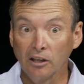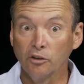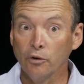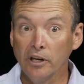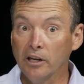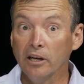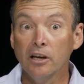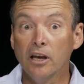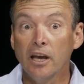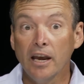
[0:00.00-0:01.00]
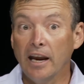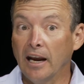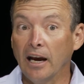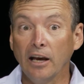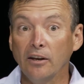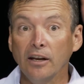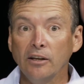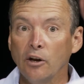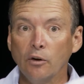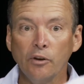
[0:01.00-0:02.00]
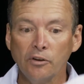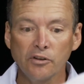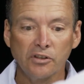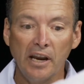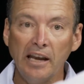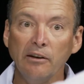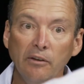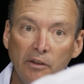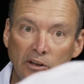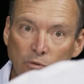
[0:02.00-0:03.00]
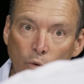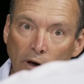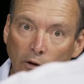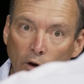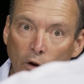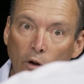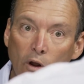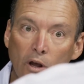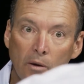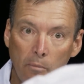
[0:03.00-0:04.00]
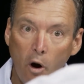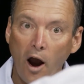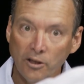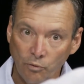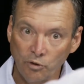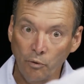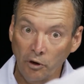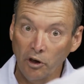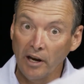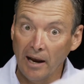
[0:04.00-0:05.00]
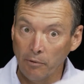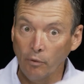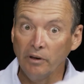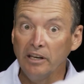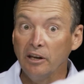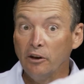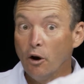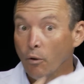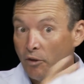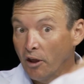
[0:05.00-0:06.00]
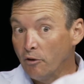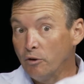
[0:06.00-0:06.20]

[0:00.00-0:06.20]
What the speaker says: Katrina? And to just stay in this one little box, which we're good at, but we need to know what the other